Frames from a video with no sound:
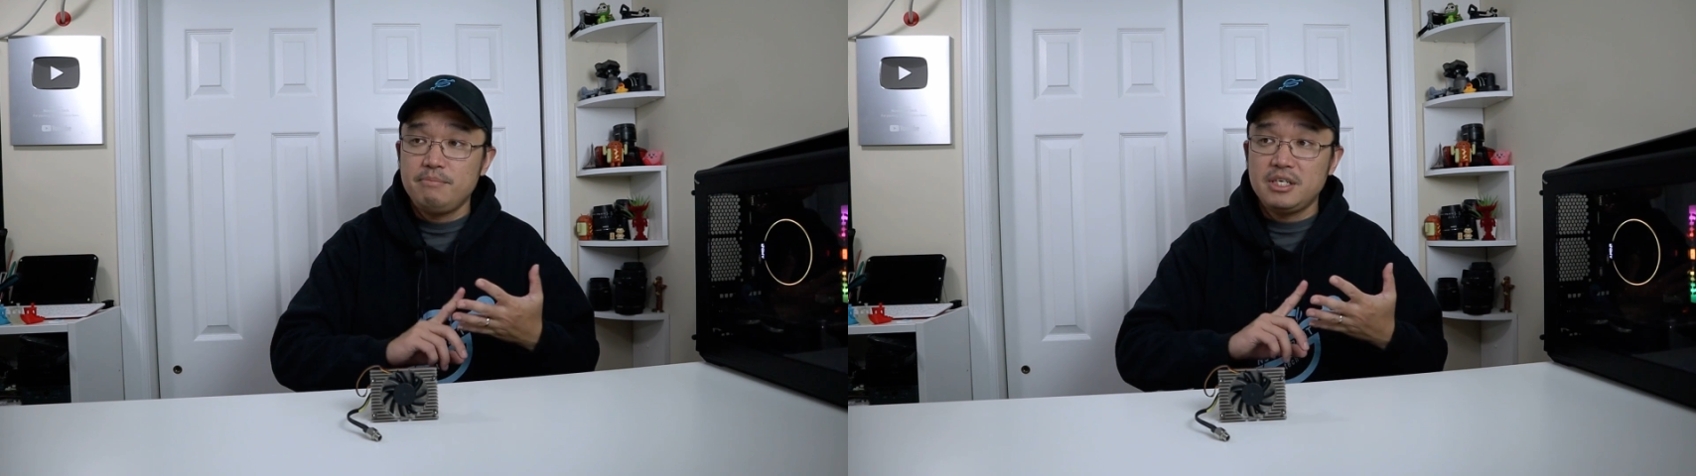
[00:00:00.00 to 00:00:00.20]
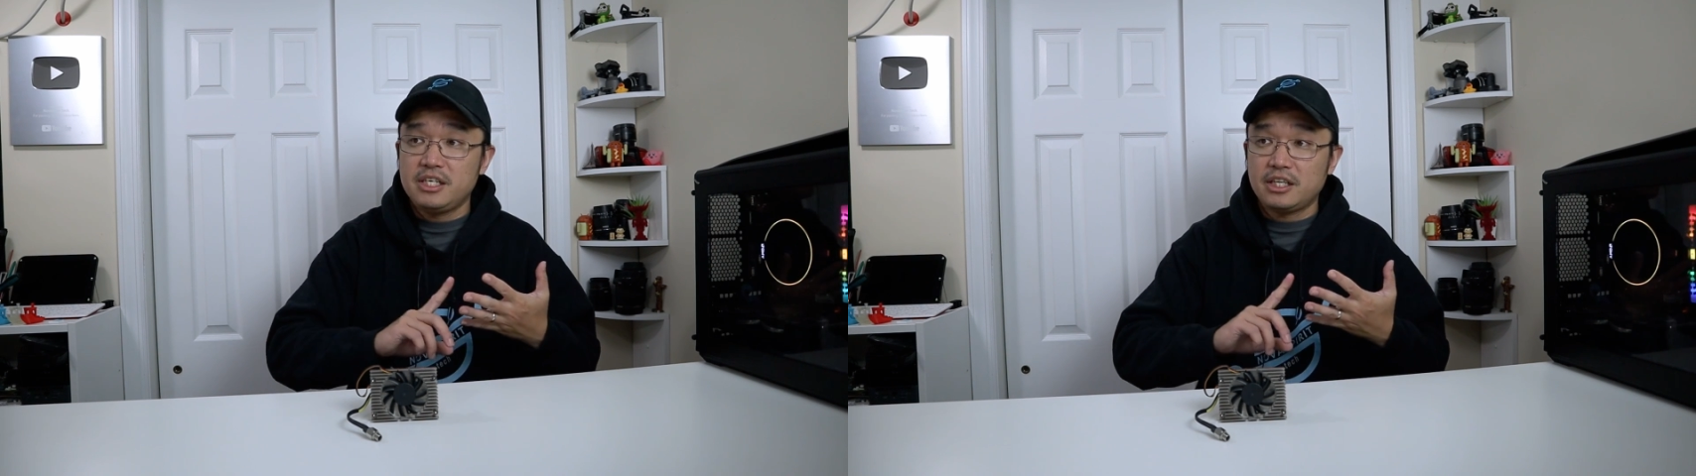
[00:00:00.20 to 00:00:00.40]

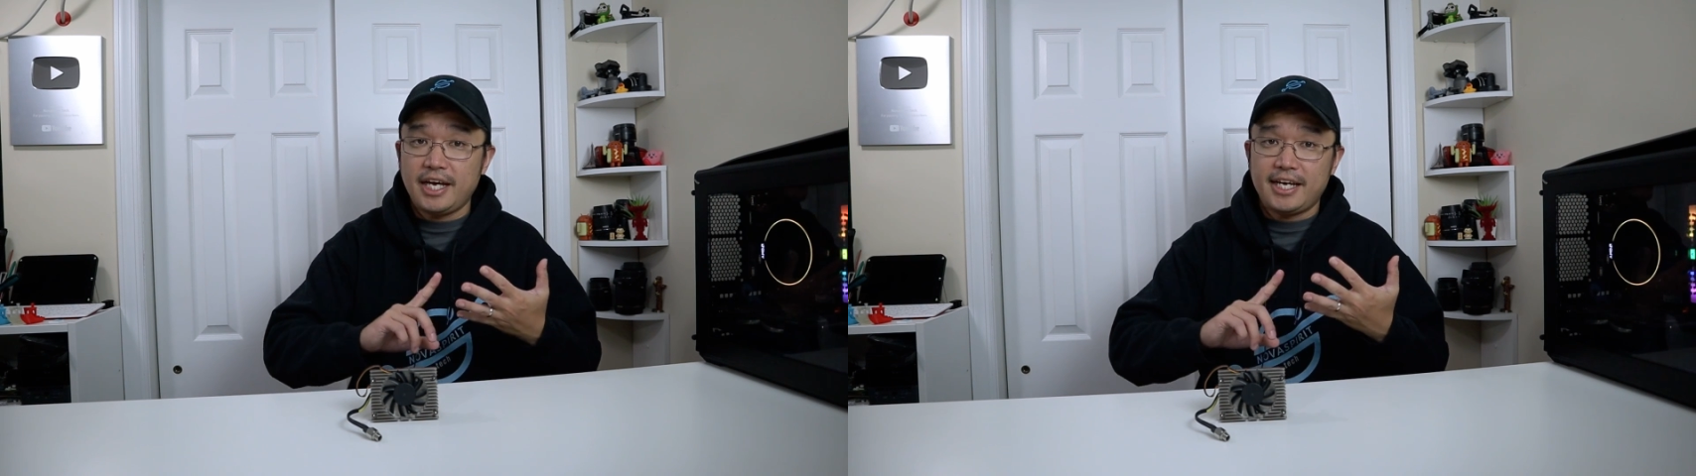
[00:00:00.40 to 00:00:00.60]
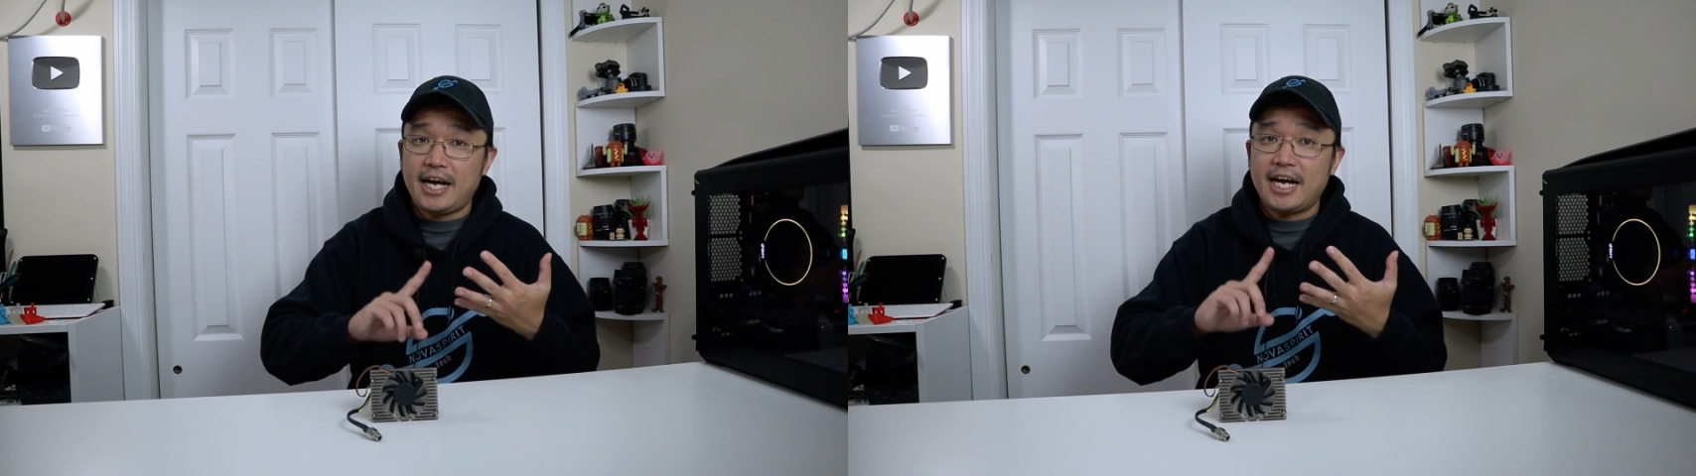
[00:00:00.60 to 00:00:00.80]
meaning
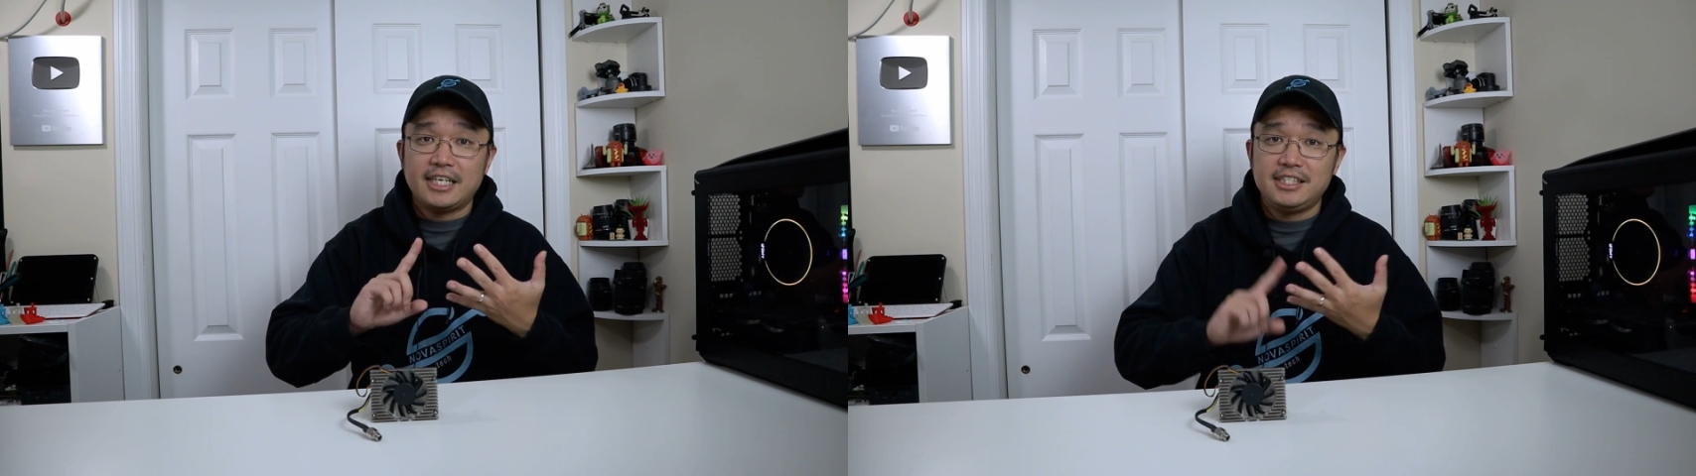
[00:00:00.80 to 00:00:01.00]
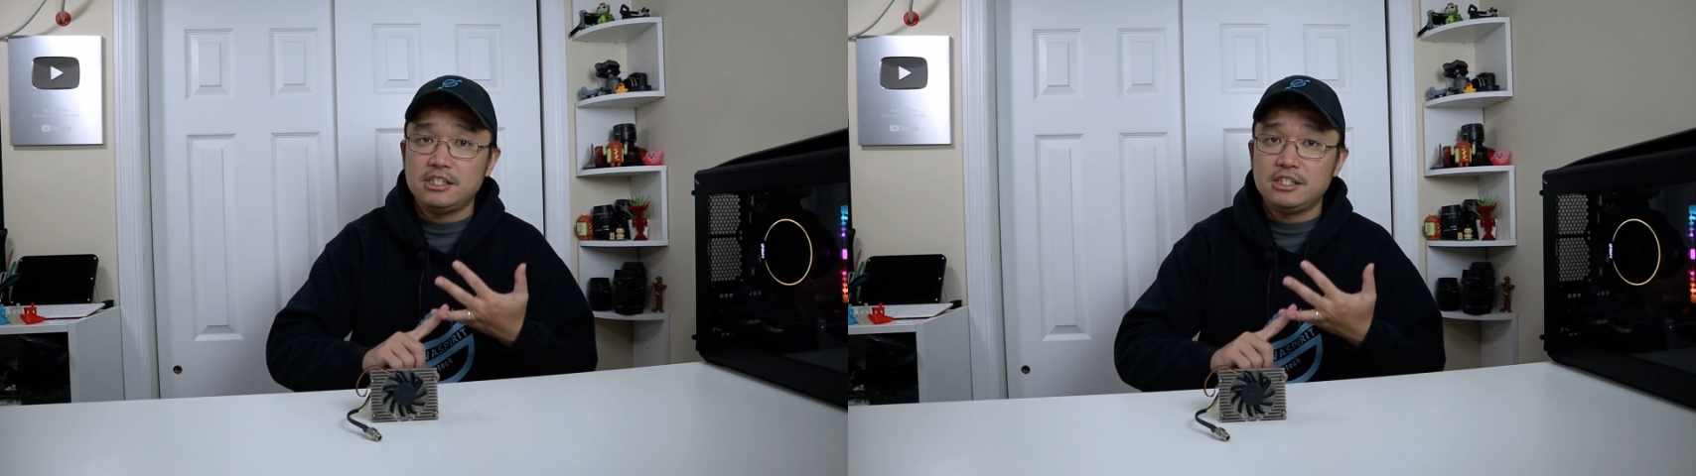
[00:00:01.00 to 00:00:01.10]
like I got